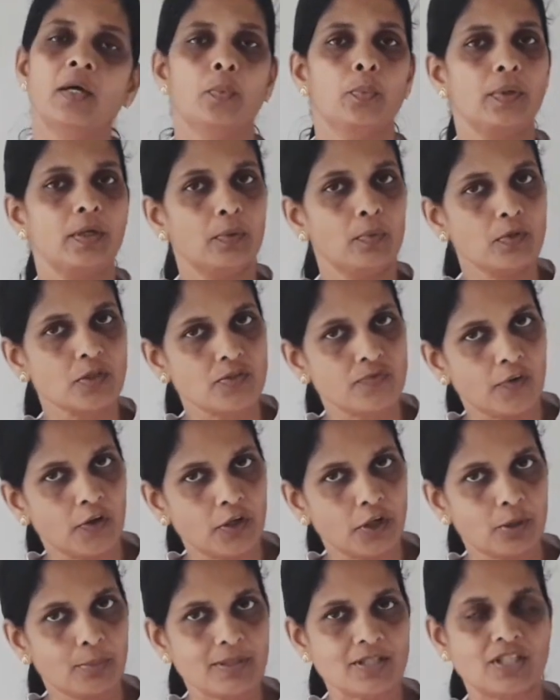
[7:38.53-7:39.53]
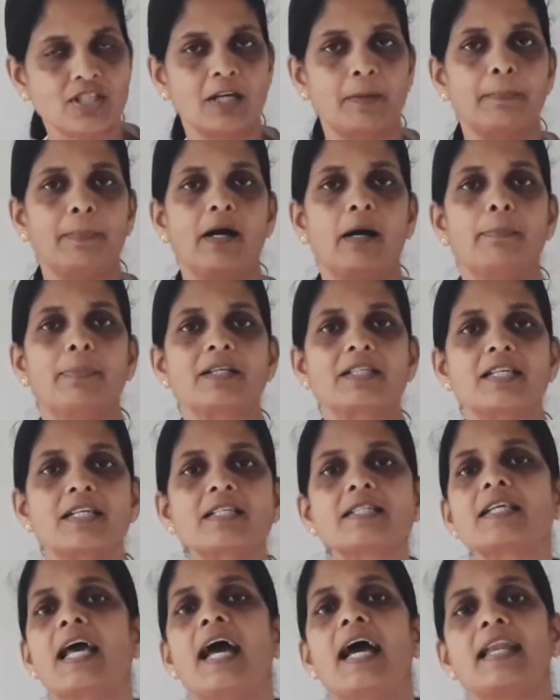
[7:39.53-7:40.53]
we use for domestic
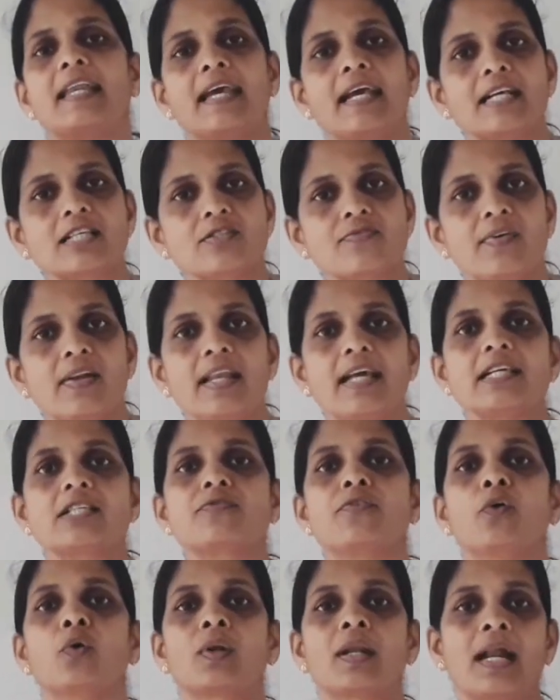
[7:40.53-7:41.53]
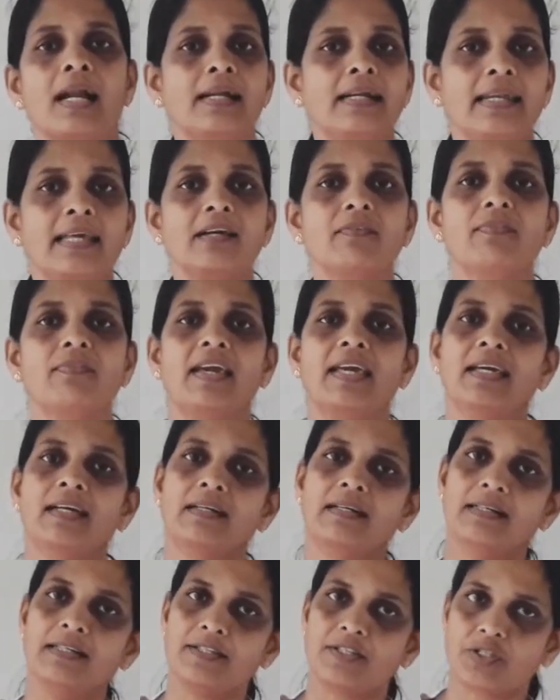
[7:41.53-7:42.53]
purposes and as well as for running
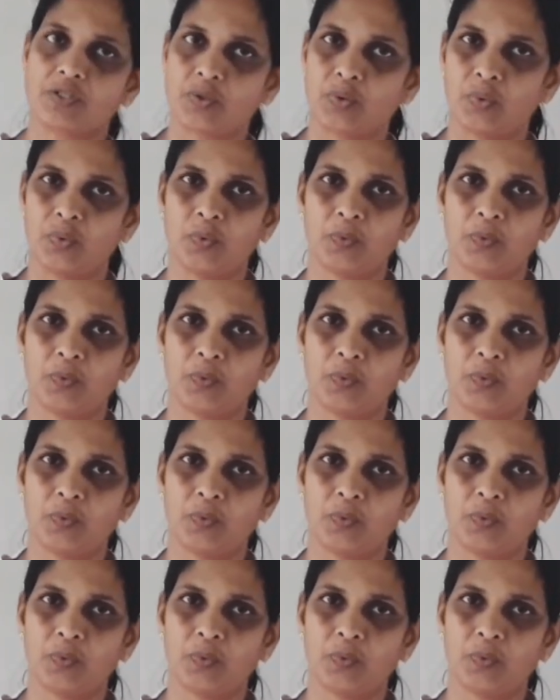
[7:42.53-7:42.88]
vehicles too.